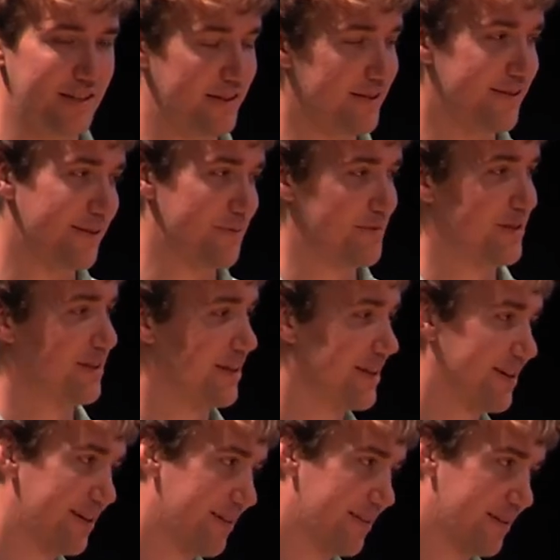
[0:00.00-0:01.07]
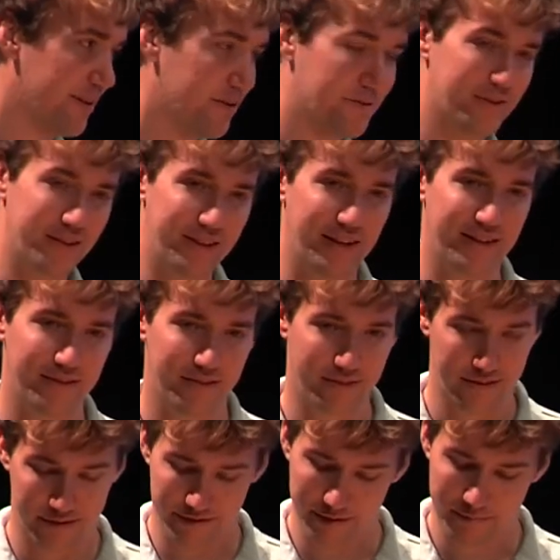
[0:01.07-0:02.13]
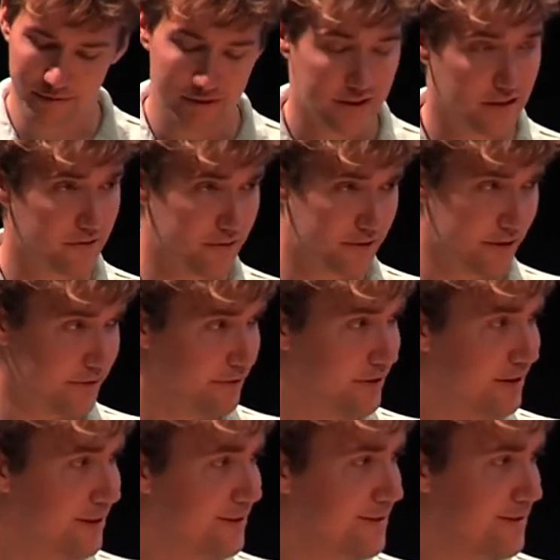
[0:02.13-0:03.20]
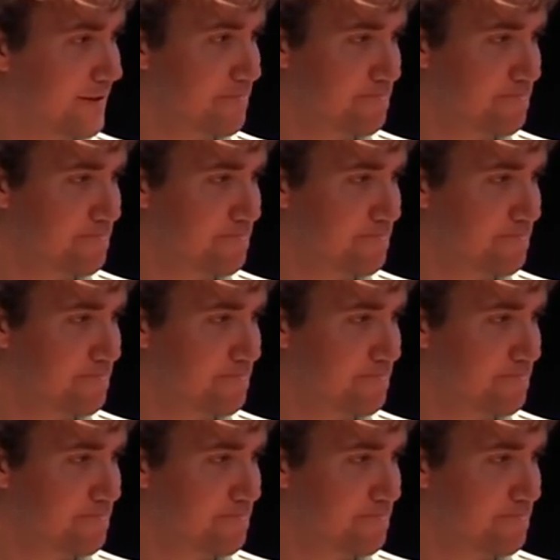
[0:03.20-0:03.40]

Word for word: decryption key and then using that to decrypt a challenge ciphertext.